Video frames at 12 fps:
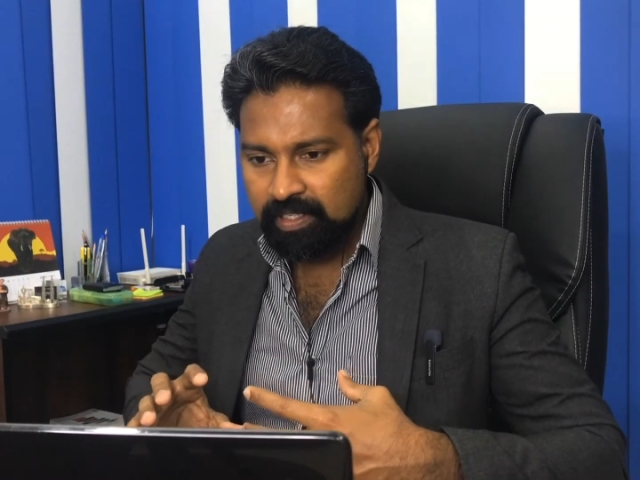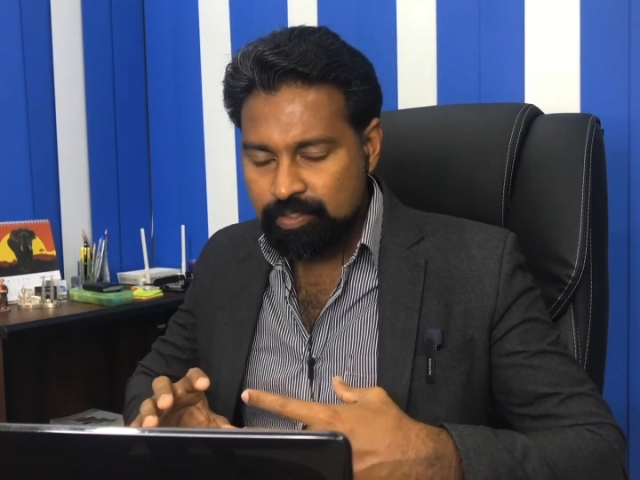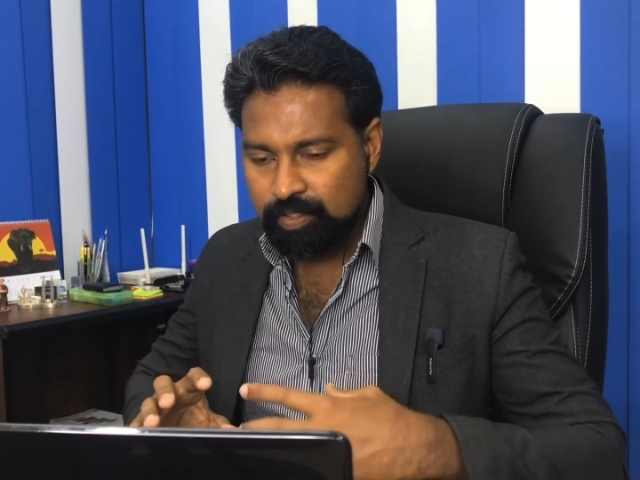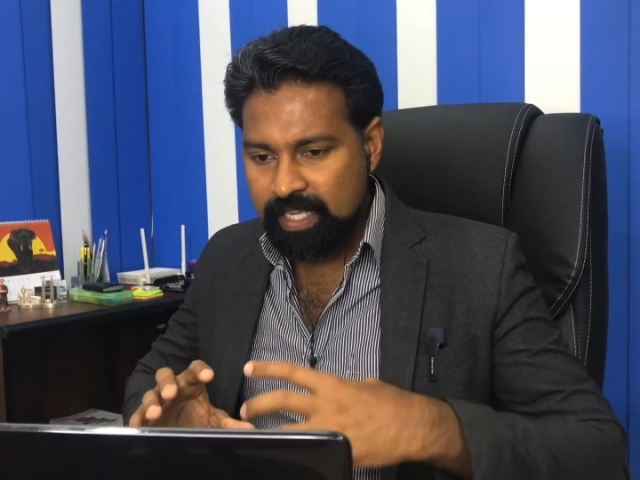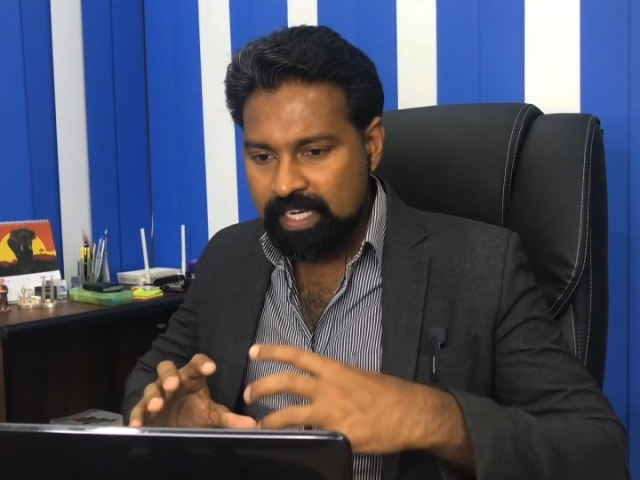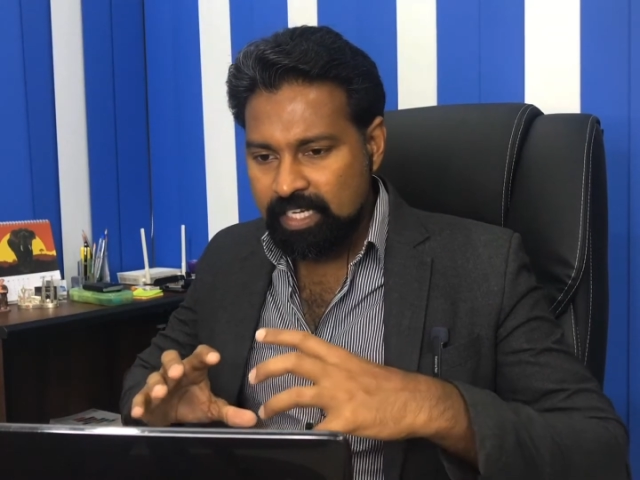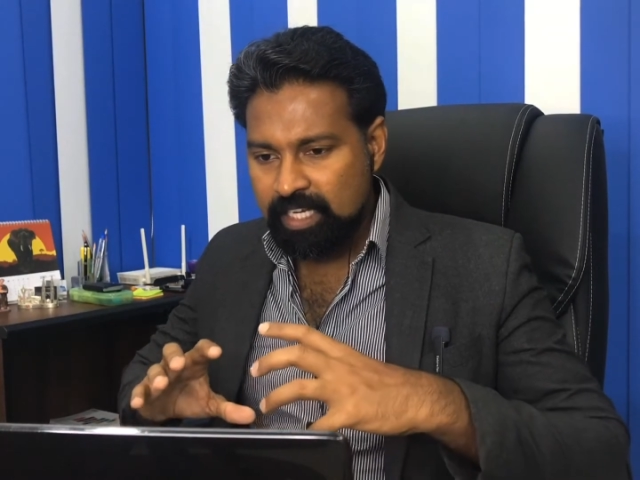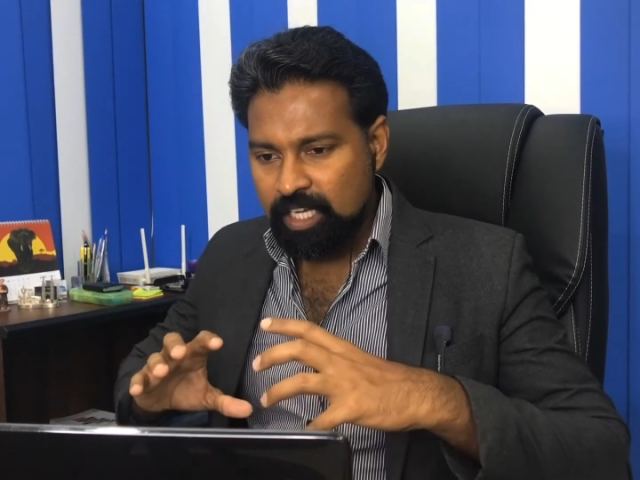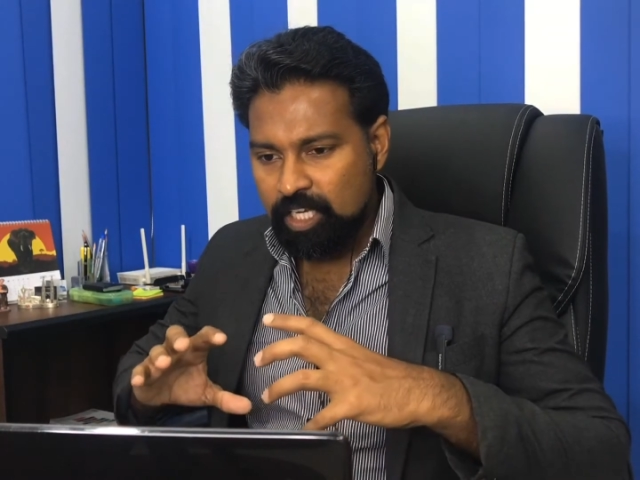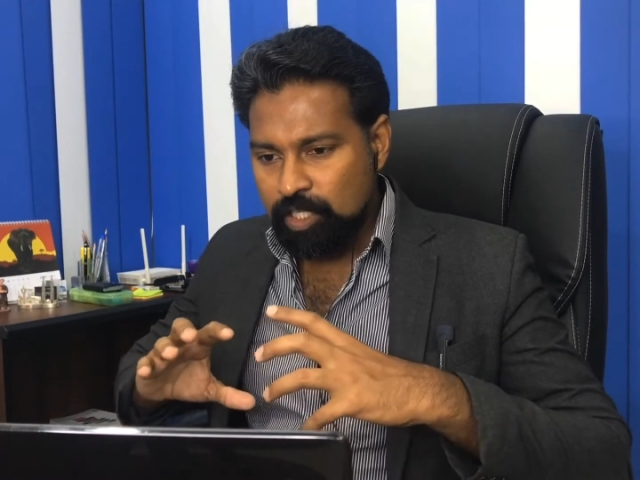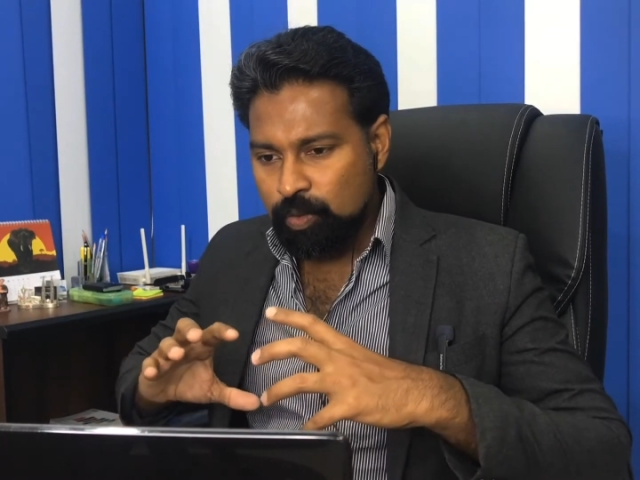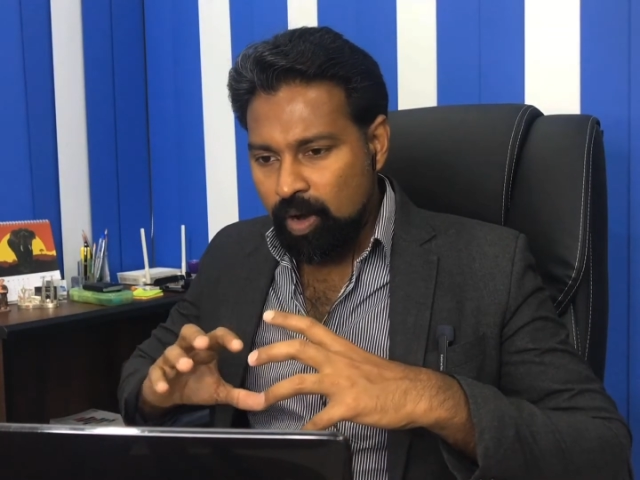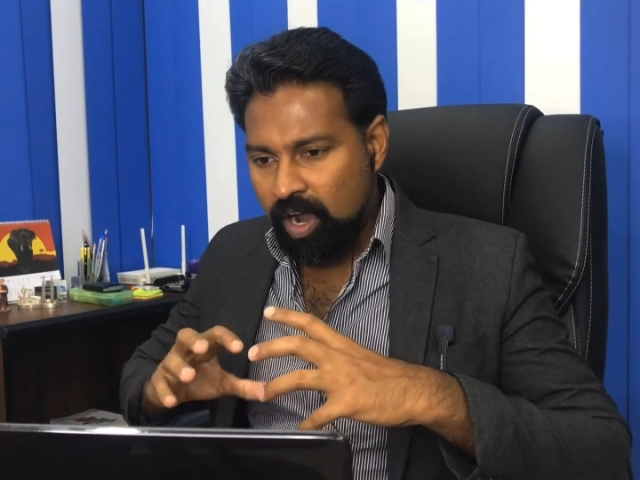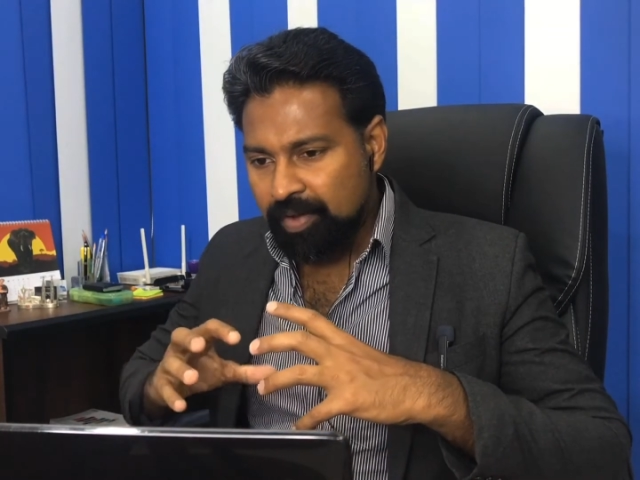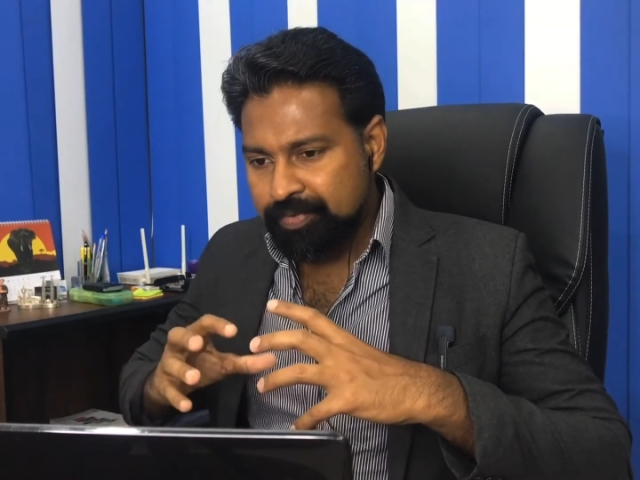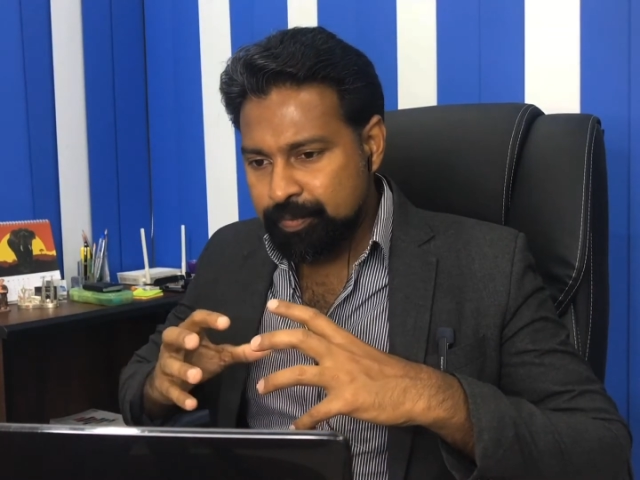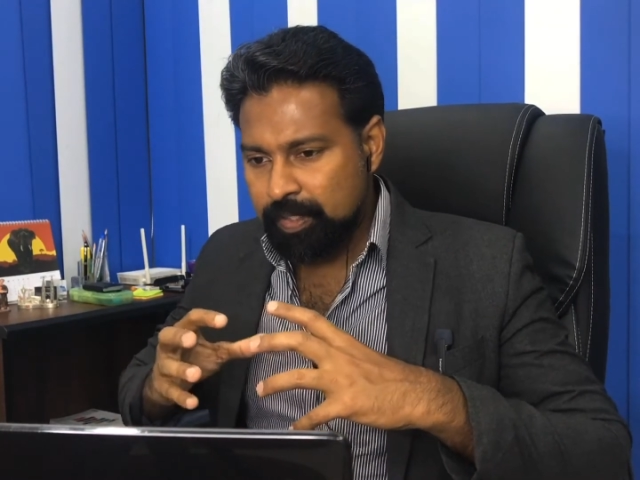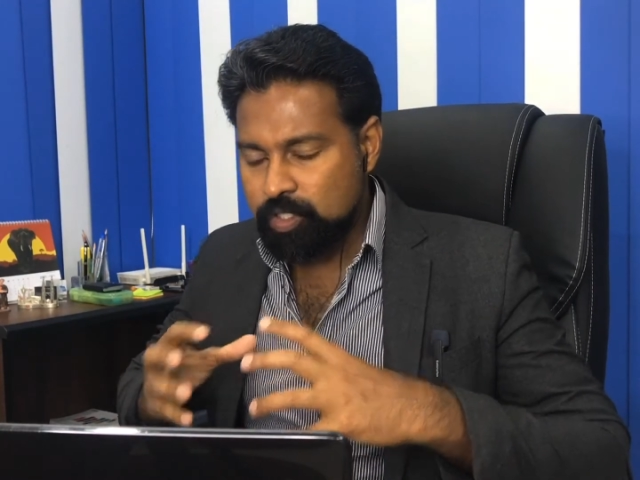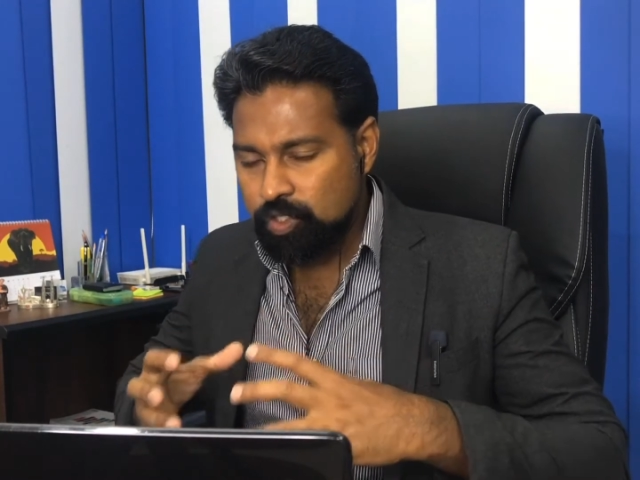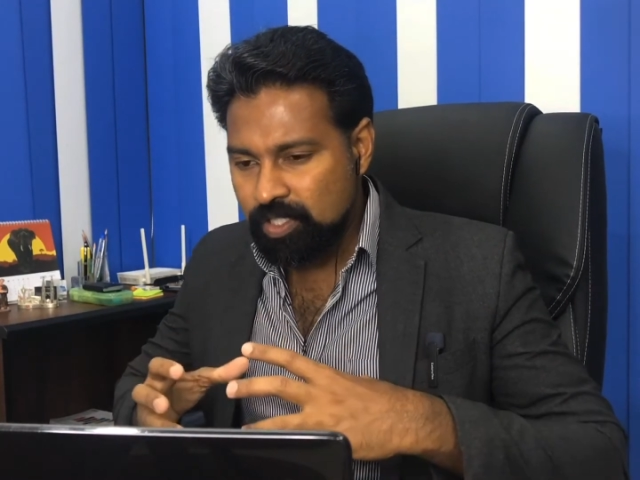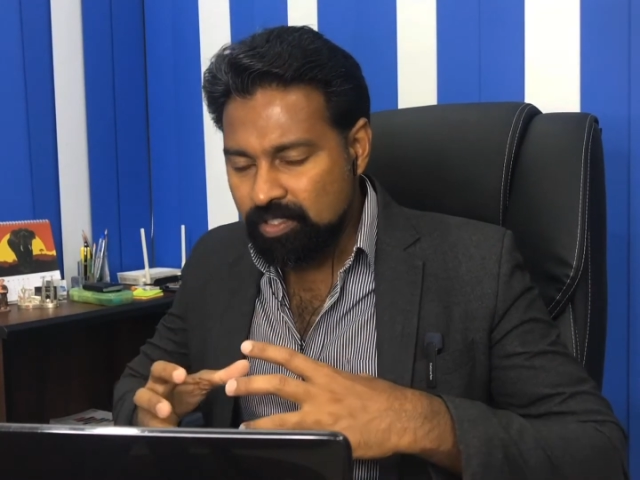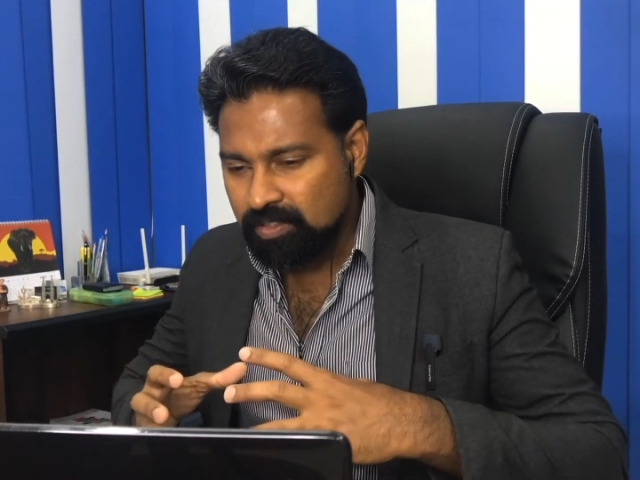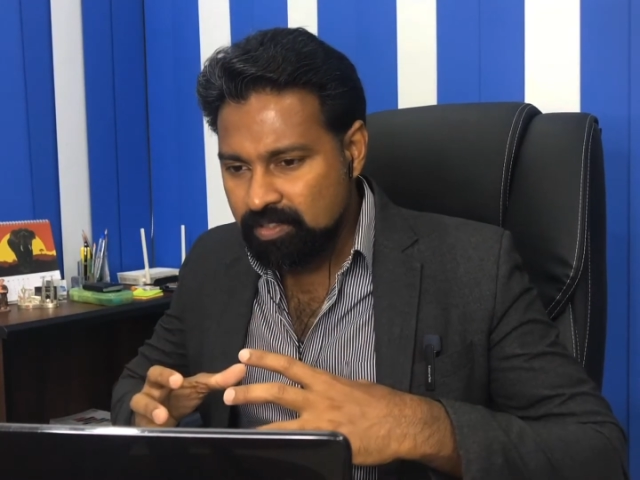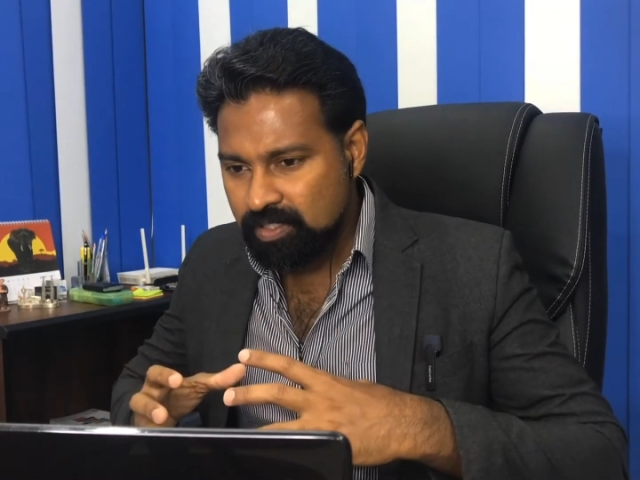So then you ask
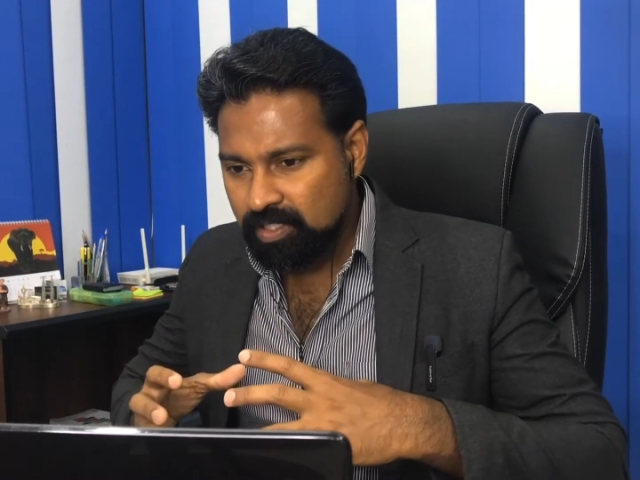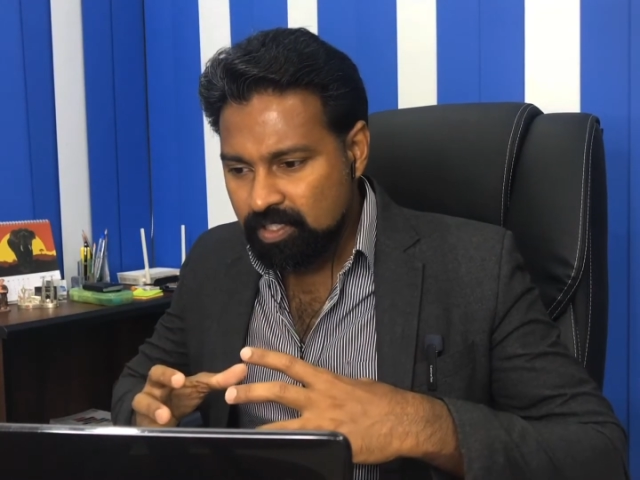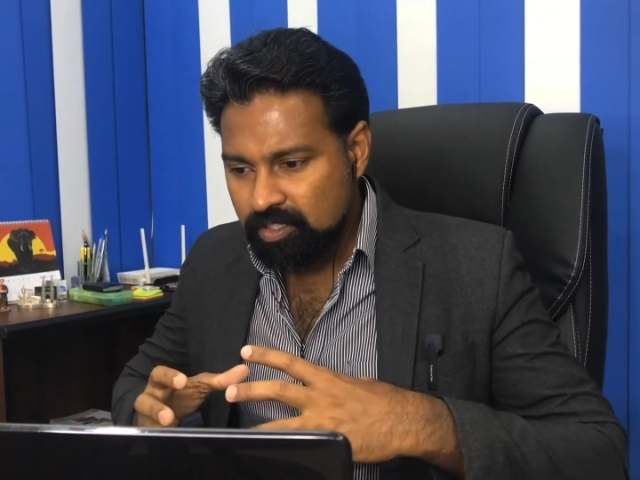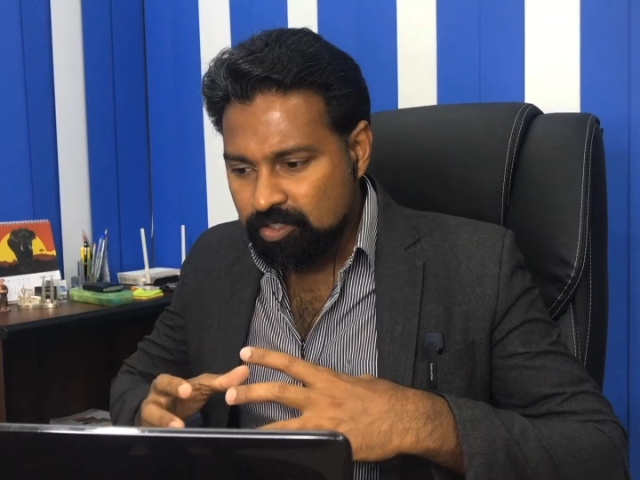questions,